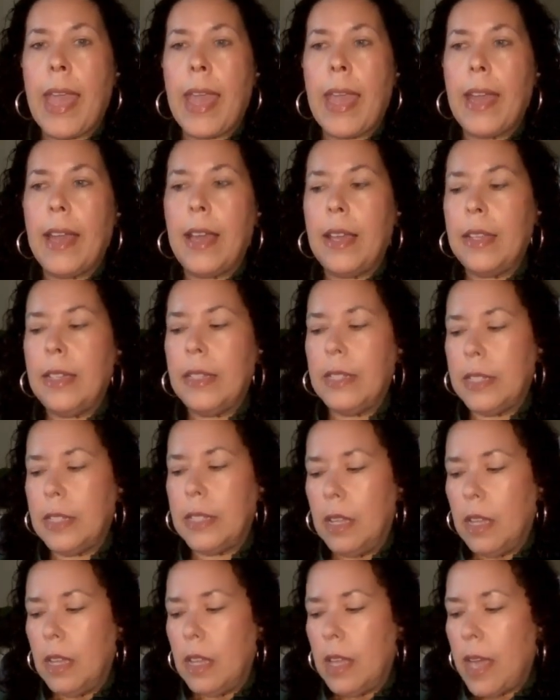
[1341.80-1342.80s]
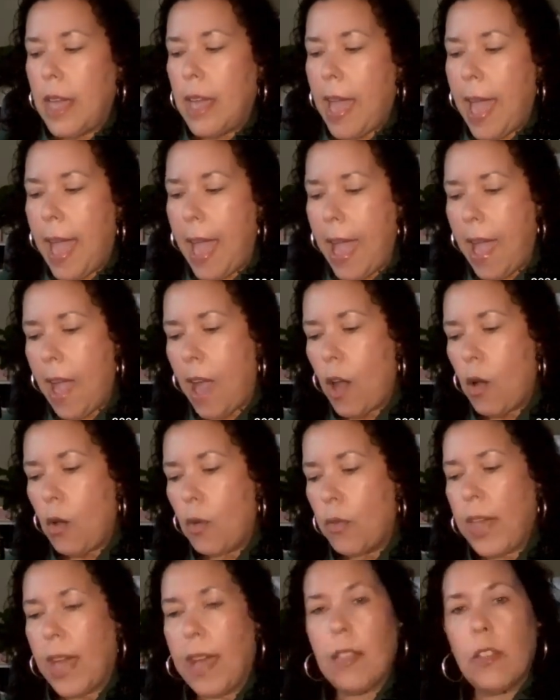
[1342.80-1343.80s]
and
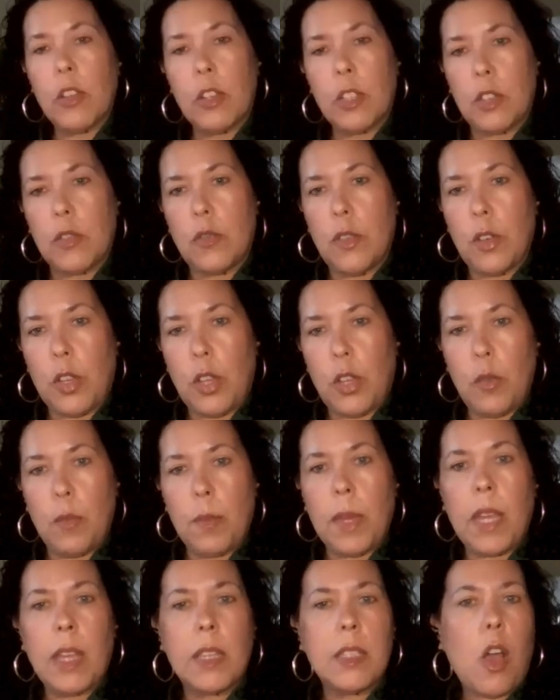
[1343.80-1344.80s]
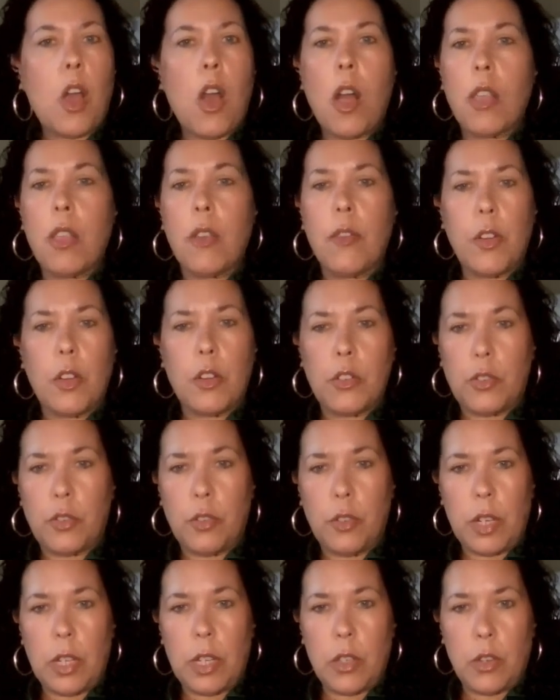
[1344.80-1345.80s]
how that looks for you because all of our
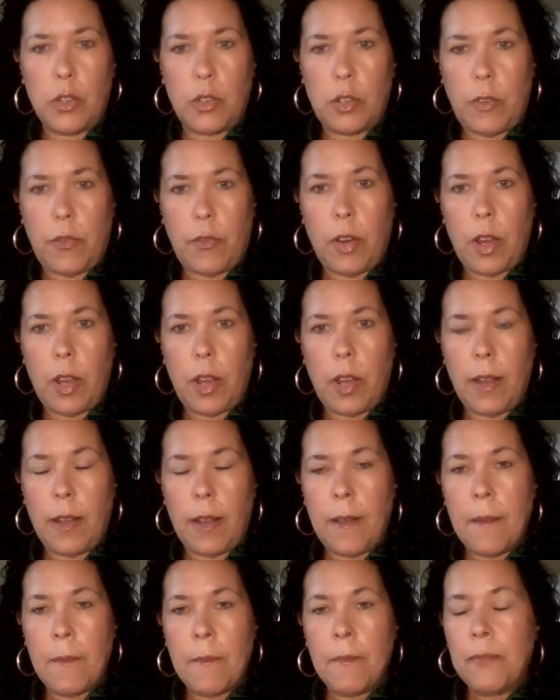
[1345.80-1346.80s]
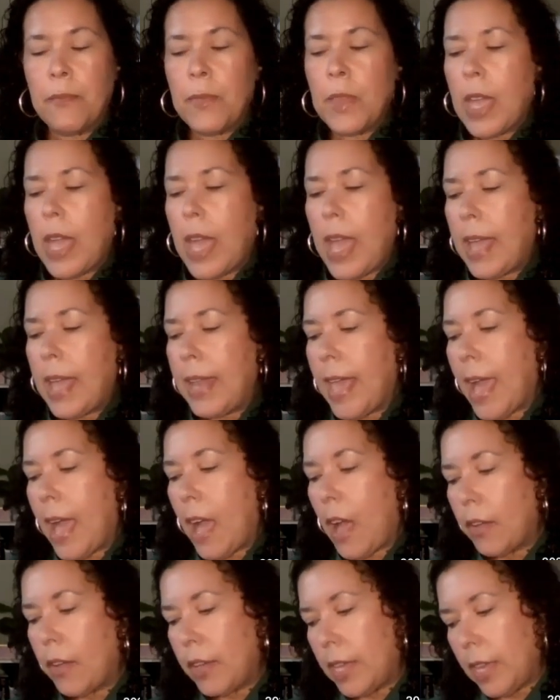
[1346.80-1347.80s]
journeys are different and
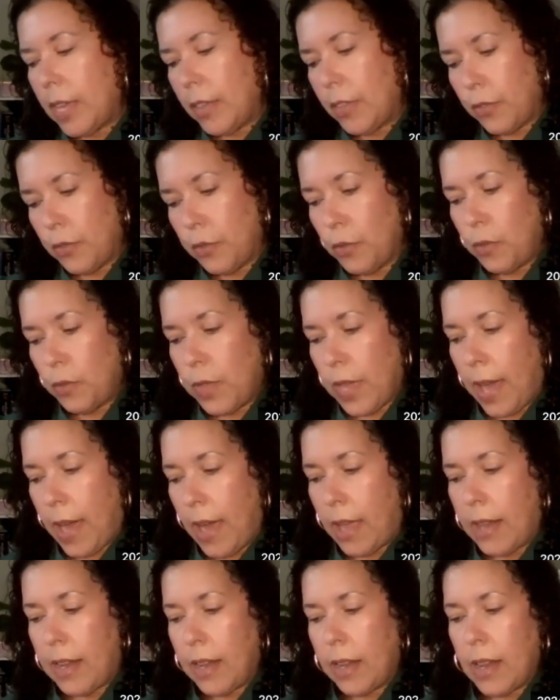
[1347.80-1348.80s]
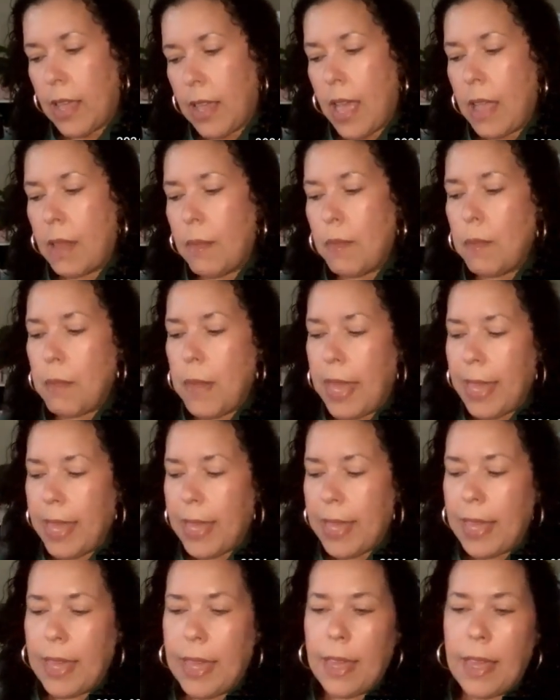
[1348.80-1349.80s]
how to get through that and
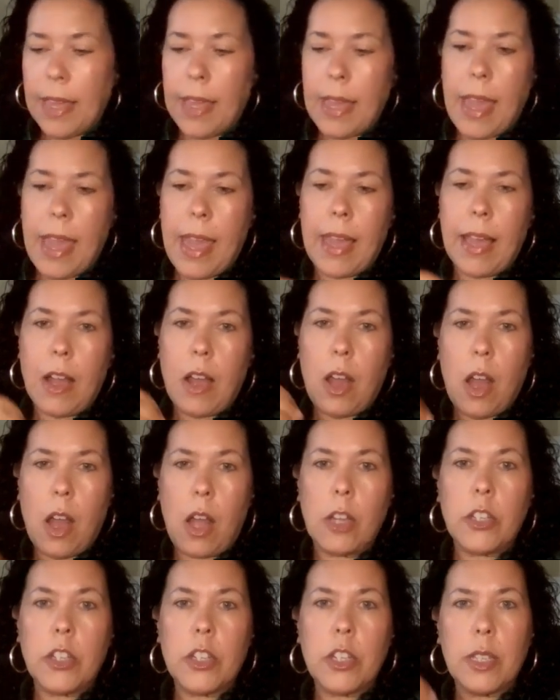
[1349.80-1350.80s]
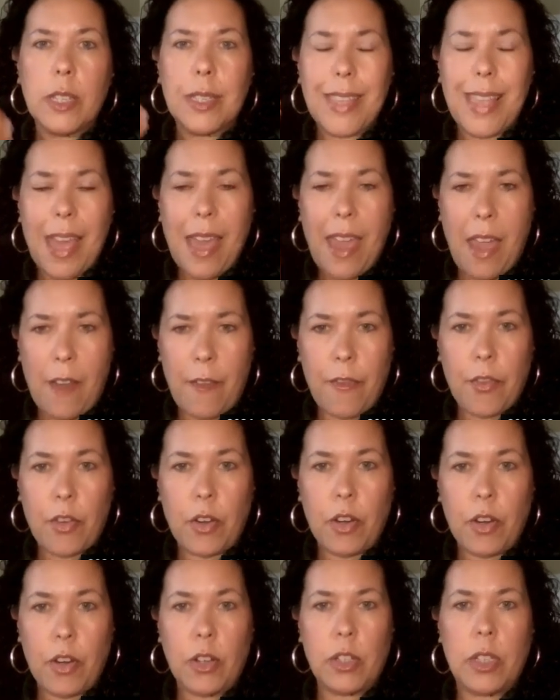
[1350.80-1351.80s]
making a conscious
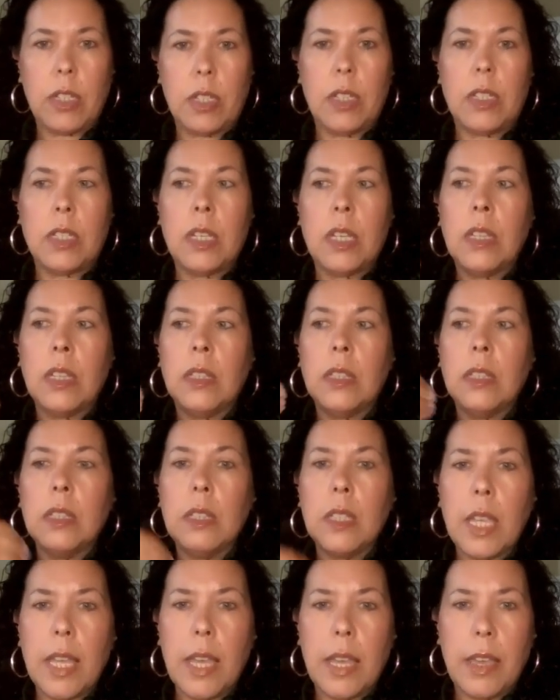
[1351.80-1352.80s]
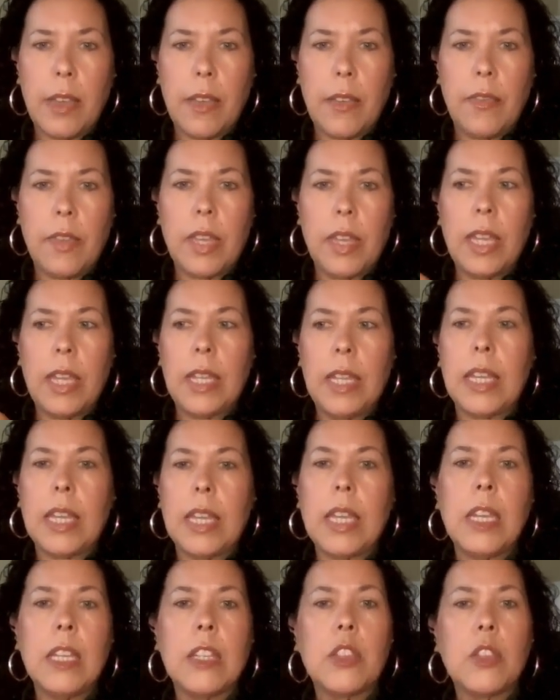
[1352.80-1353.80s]
effort to live
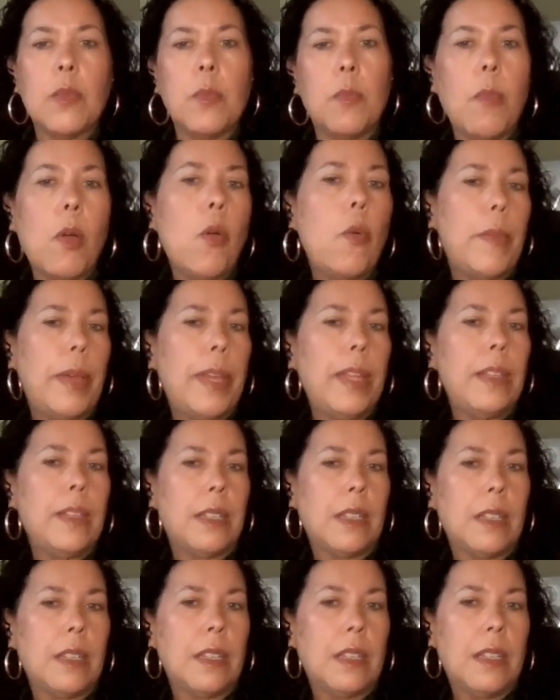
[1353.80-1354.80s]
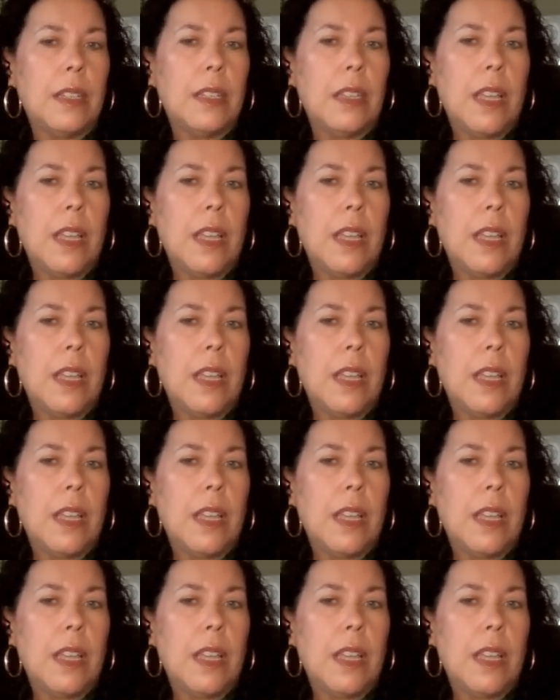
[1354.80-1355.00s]
in each moment.